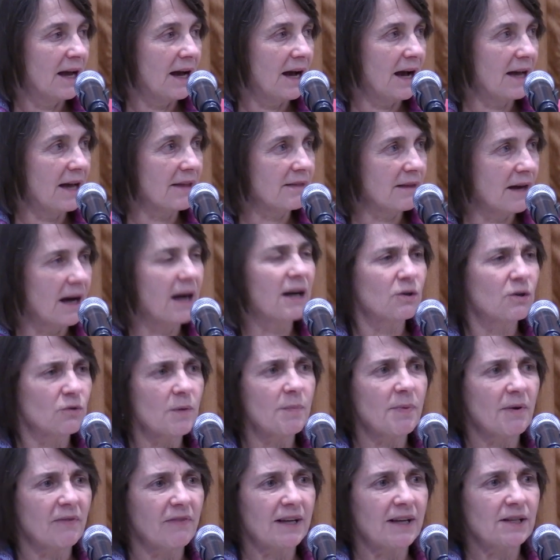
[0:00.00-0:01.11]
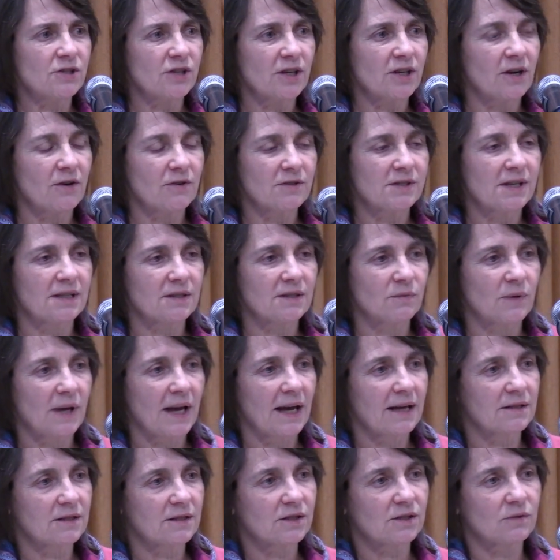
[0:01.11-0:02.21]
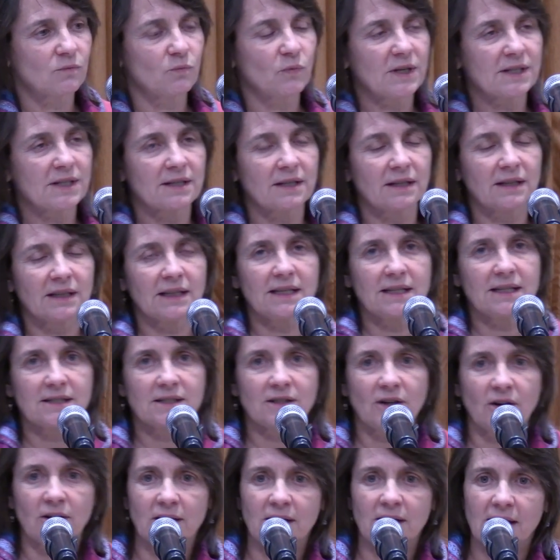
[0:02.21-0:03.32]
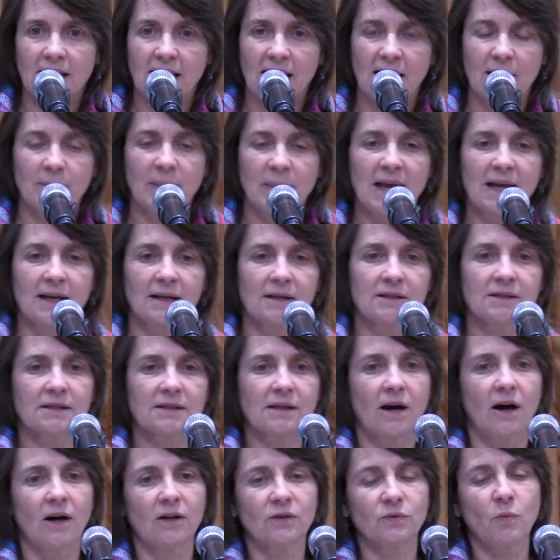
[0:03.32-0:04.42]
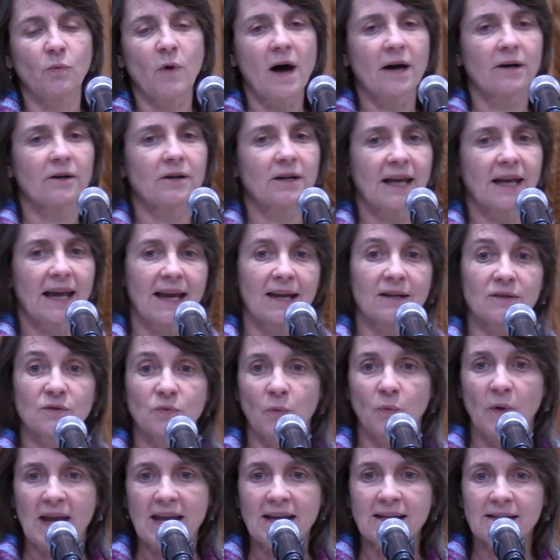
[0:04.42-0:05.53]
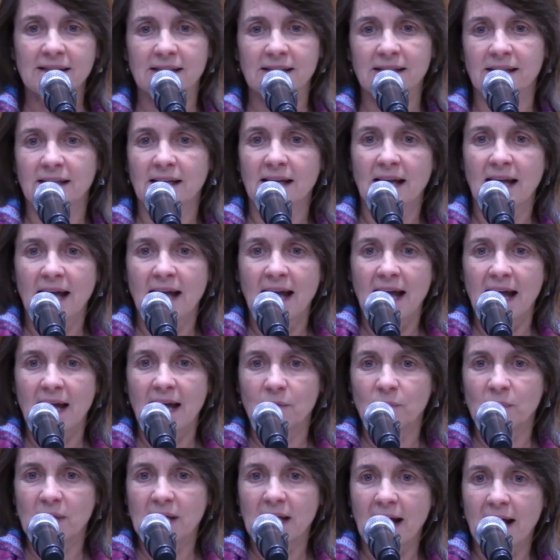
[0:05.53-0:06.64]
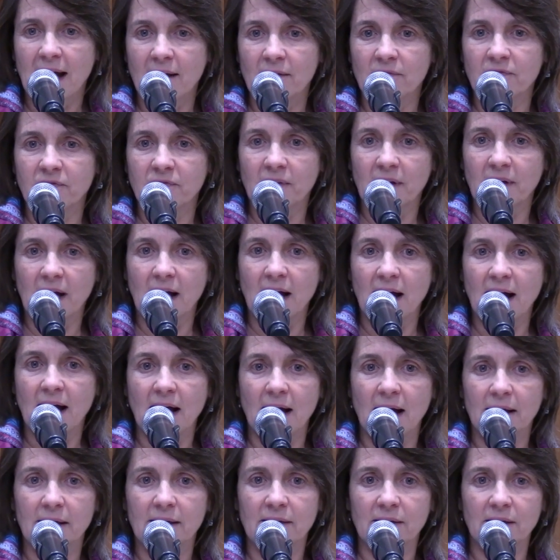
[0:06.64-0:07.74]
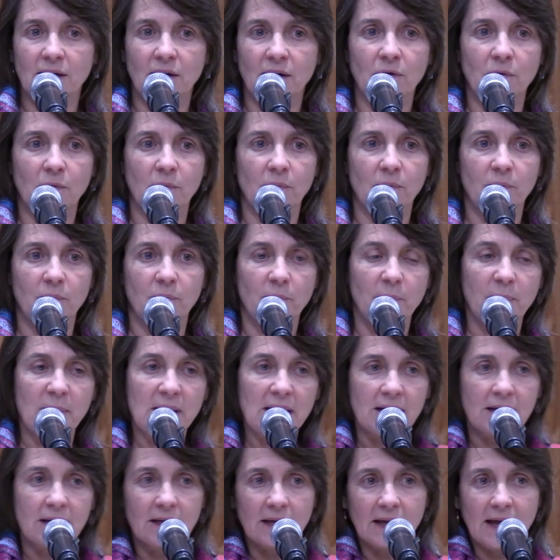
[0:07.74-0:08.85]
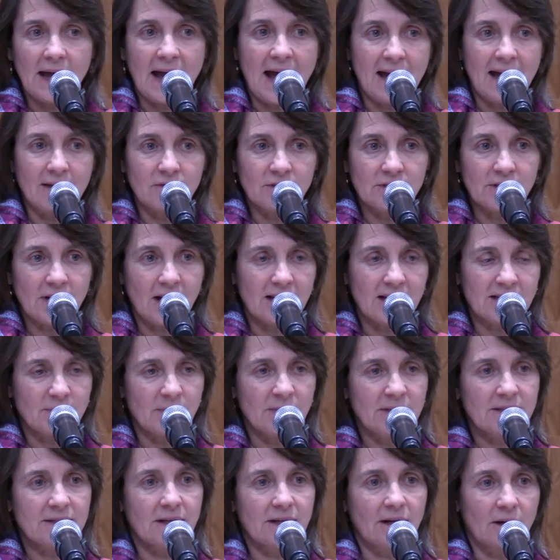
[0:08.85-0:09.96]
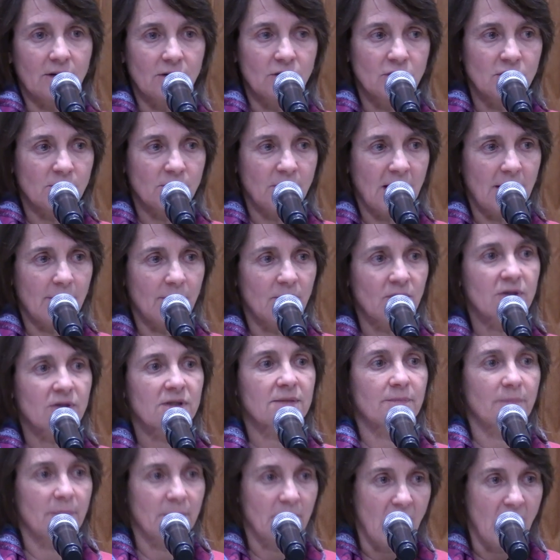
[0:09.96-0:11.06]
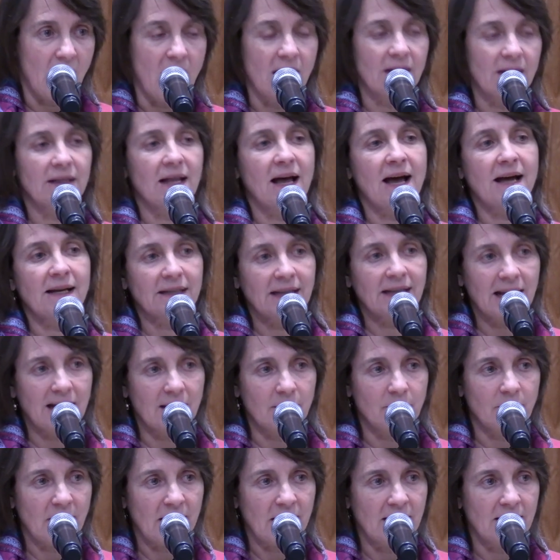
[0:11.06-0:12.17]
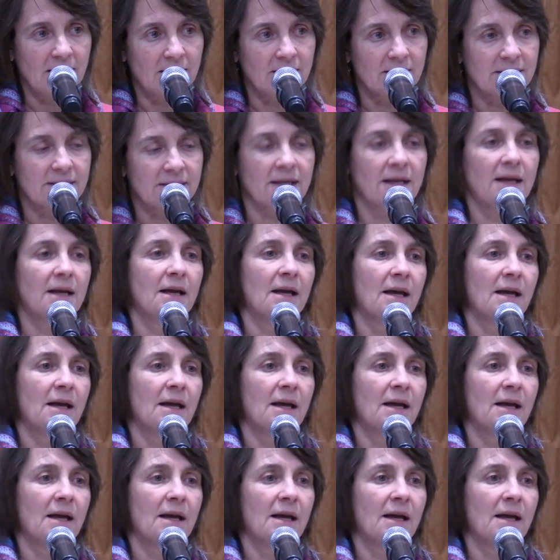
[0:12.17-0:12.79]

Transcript: a group of NGOs has recently started a campaign called Water Can't Wait, and we have big advertisements in our newspapers, online campaigns,